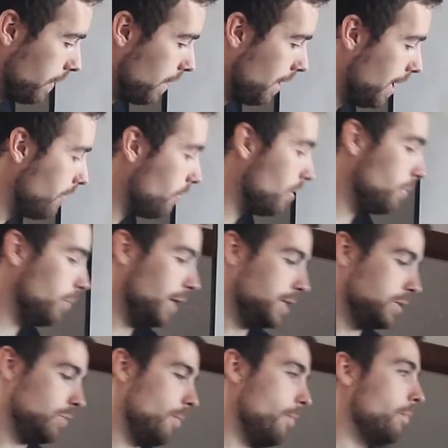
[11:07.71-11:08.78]
and everyone plays
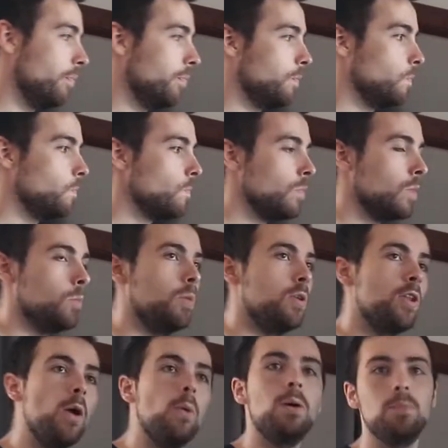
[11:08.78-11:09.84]
one. But
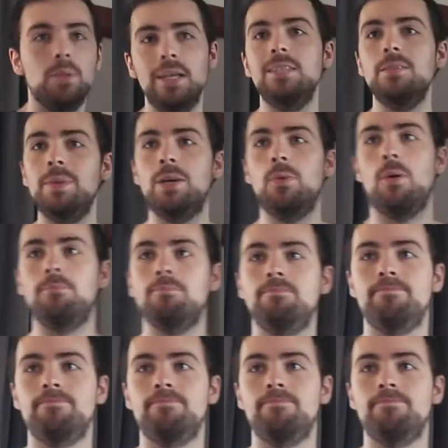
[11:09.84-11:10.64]
no one plays a big one.